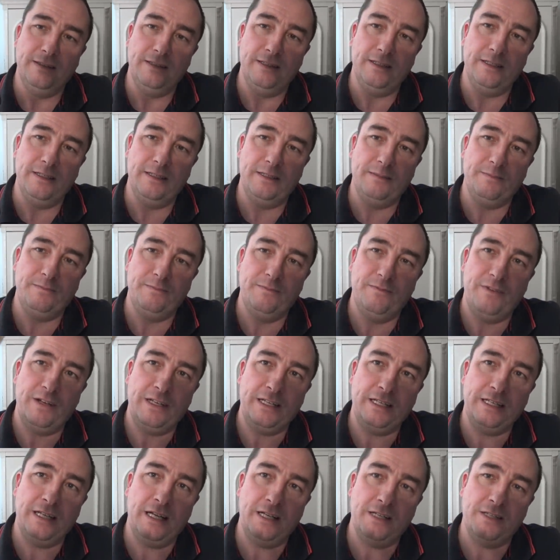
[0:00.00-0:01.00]

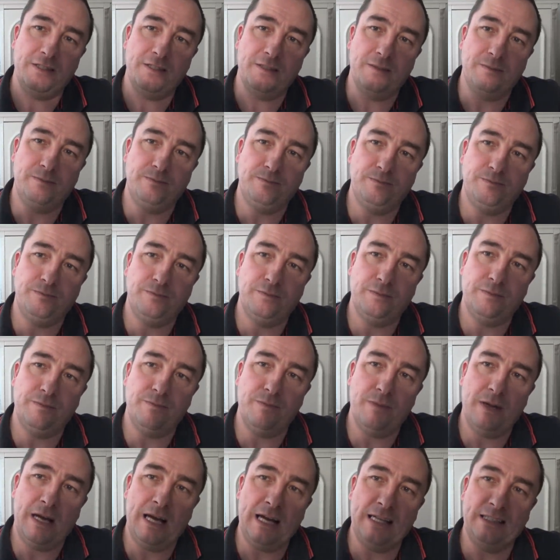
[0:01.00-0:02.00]
very nice
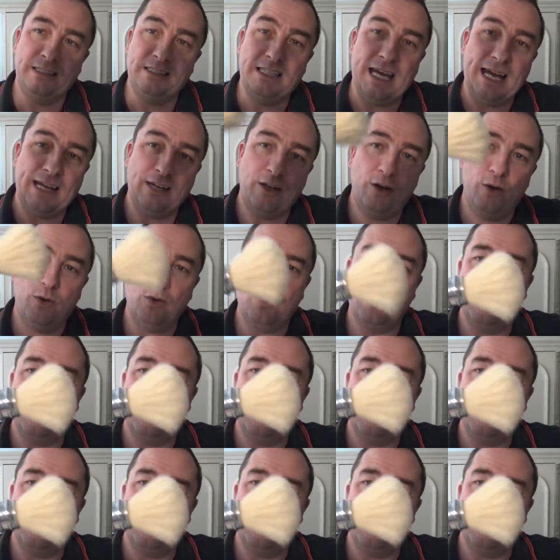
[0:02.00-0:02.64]
art deco